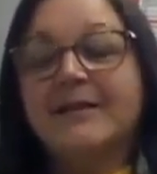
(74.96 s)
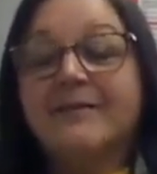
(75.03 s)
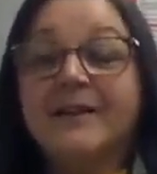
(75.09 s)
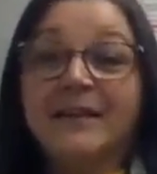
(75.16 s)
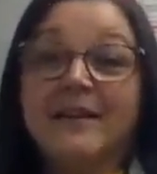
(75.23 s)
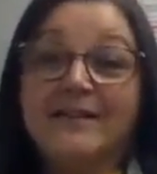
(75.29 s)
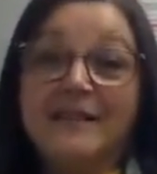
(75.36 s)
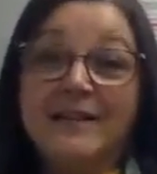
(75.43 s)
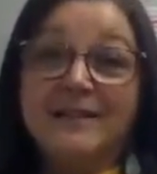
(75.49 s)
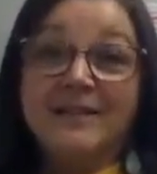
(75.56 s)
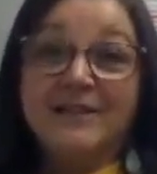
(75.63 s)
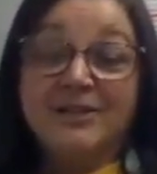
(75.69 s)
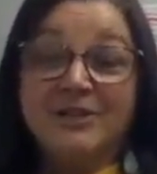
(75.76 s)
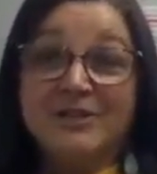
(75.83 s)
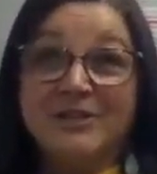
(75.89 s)
If I give the
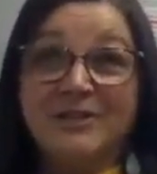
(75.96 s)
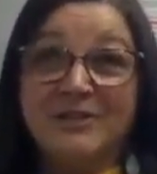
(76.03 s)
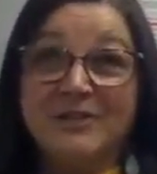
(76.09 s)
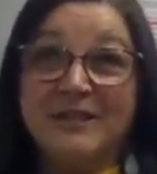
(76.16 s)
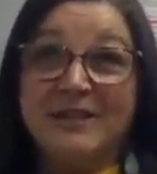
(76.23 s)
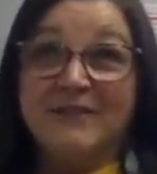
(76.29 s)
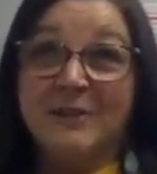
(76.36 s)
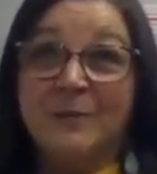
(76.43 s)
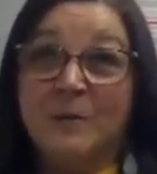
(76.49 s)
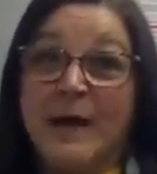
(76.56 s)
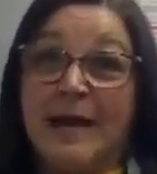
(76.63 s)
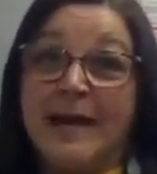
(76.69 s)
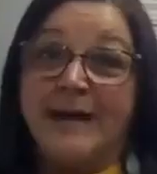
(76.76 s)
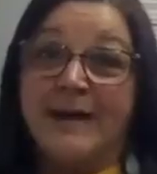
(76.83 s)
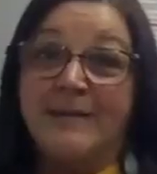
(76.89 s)
initials, it'll give it
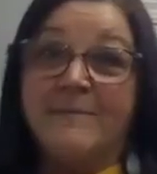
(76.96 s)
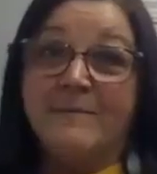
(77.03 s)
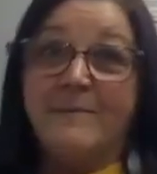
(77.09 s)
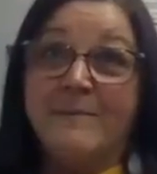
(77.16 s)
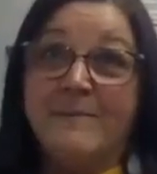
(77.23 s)
away.